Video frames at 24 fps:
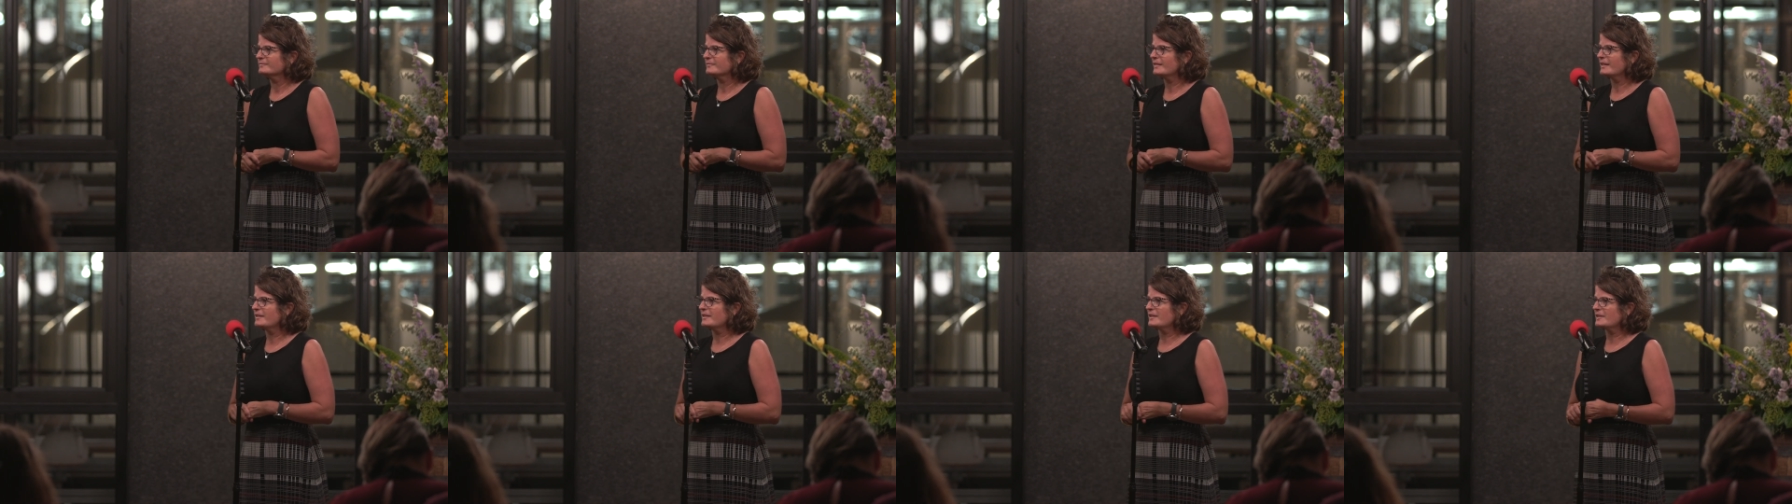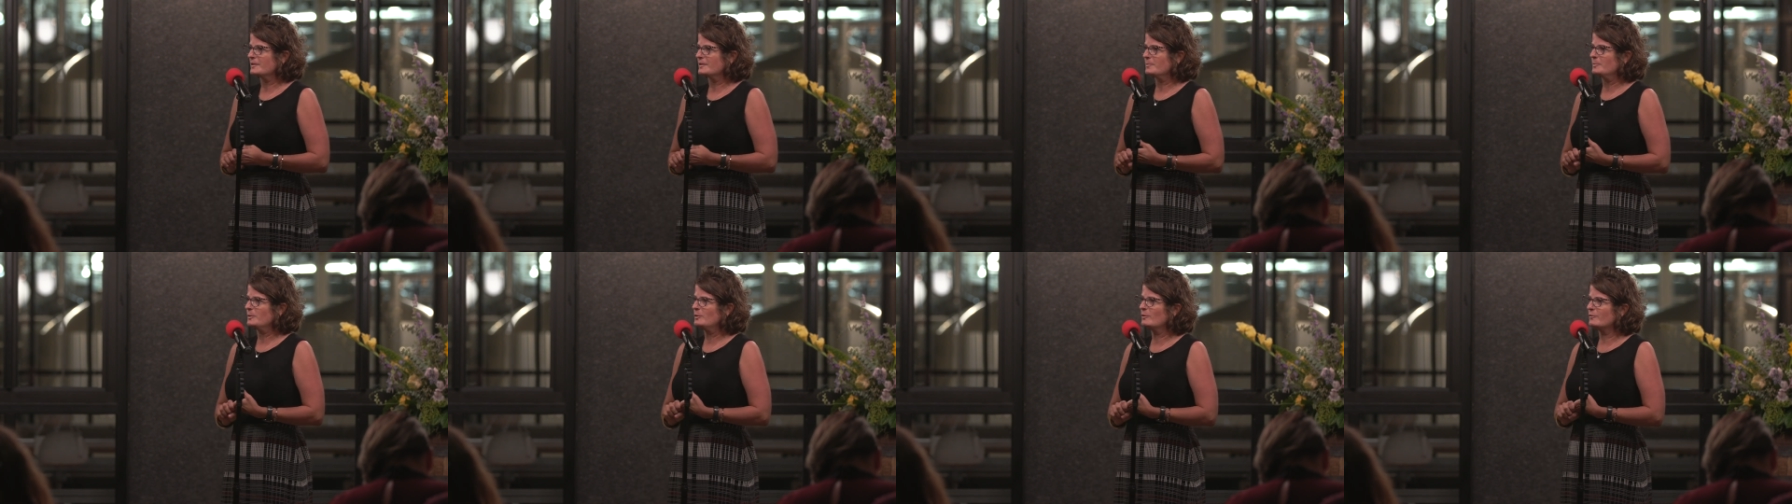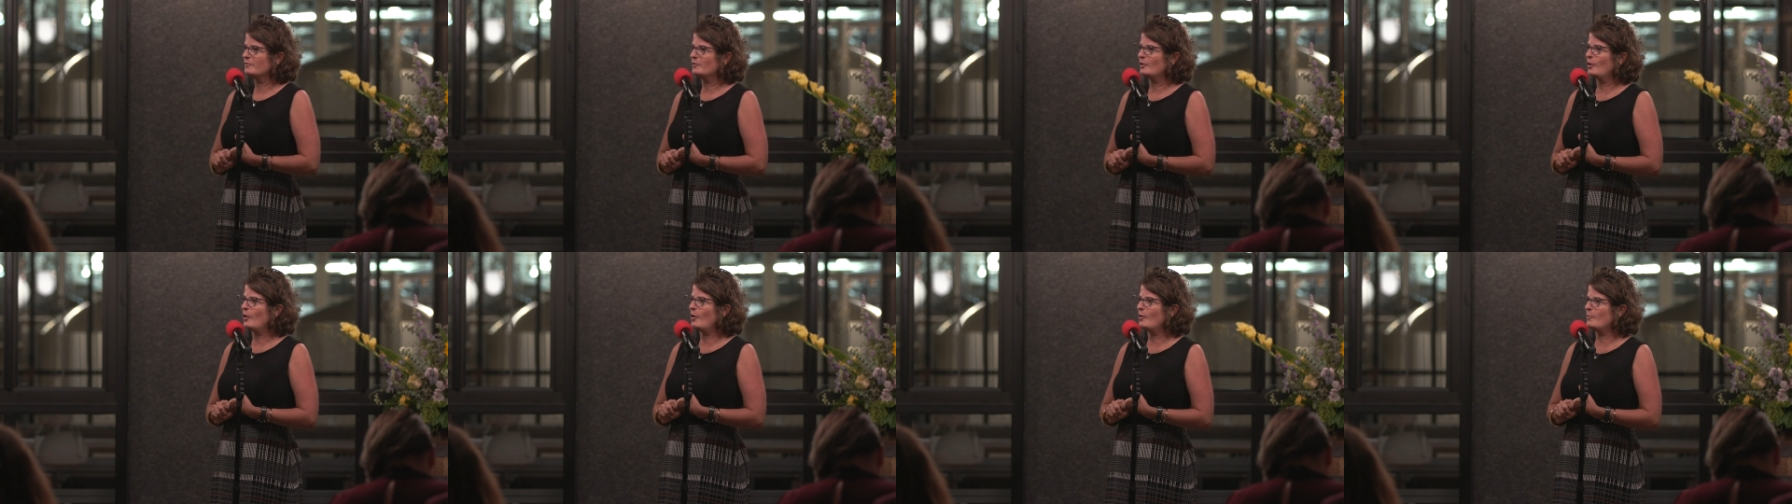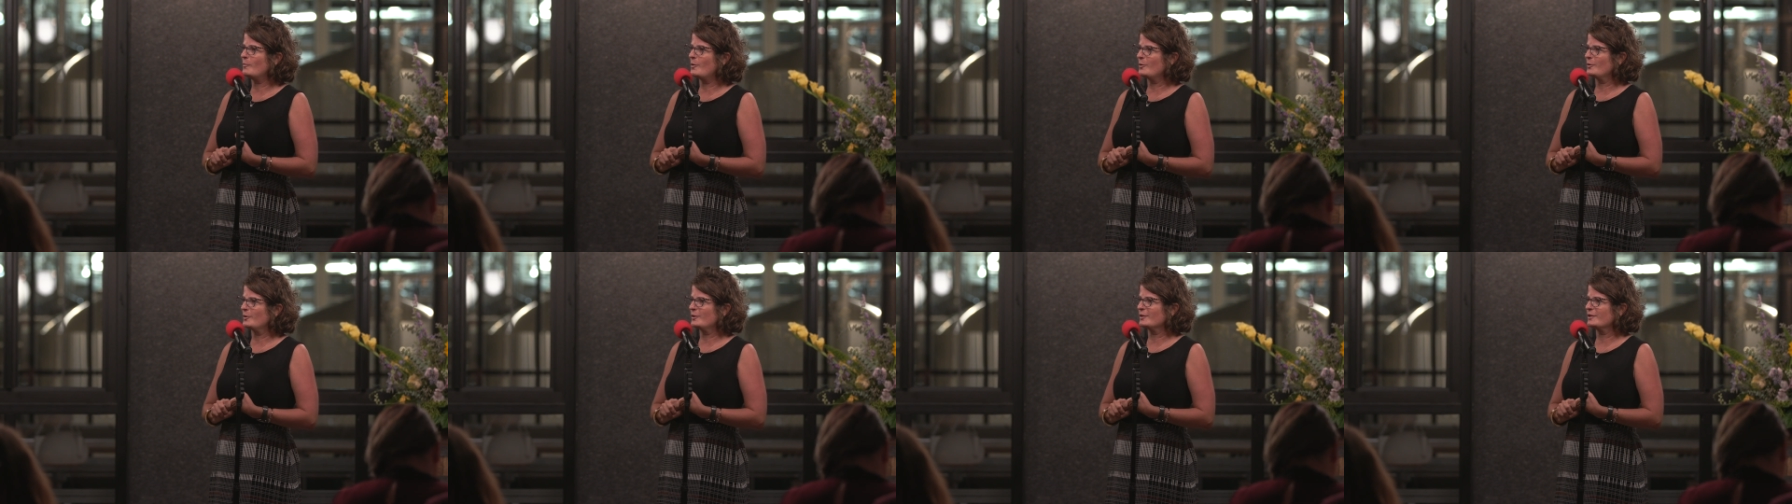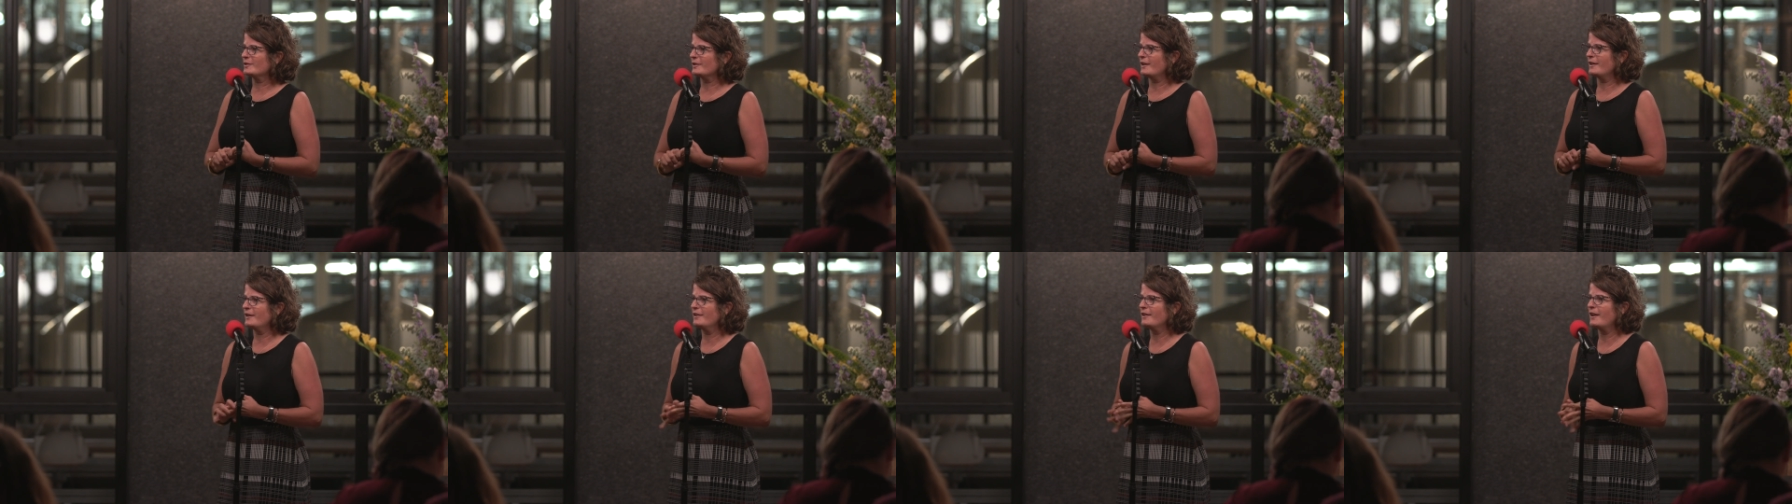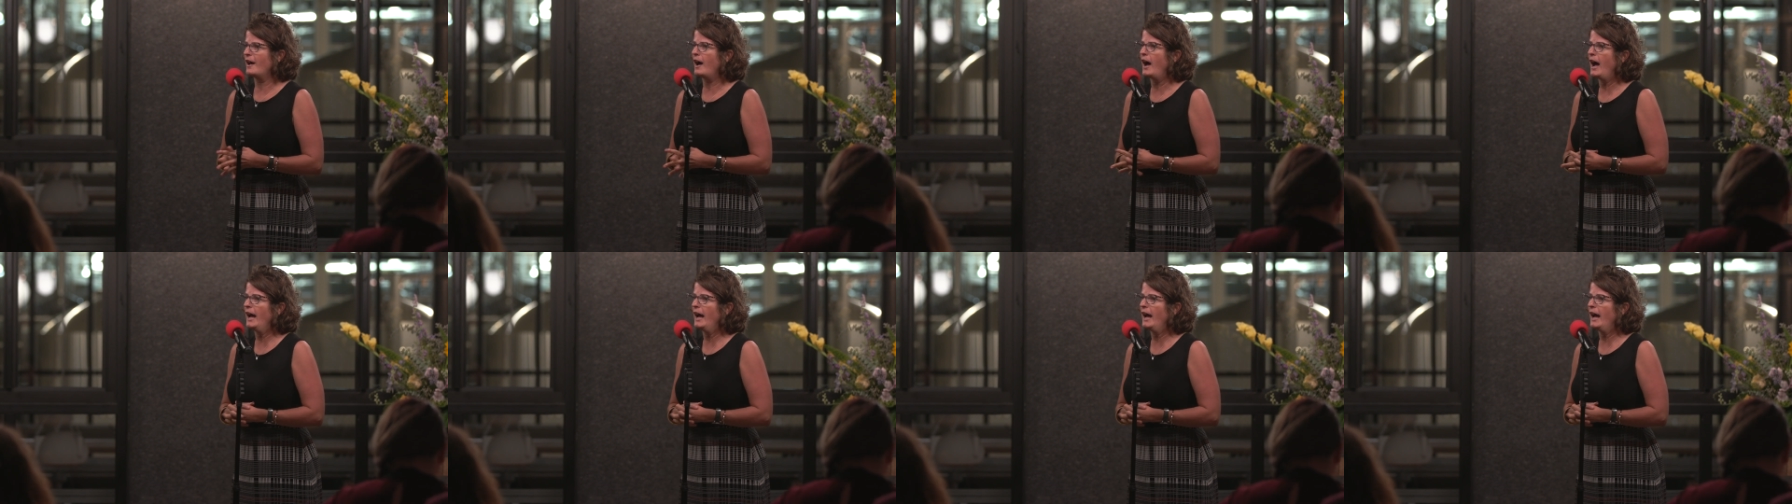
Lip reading: and this beautiful homeowner said,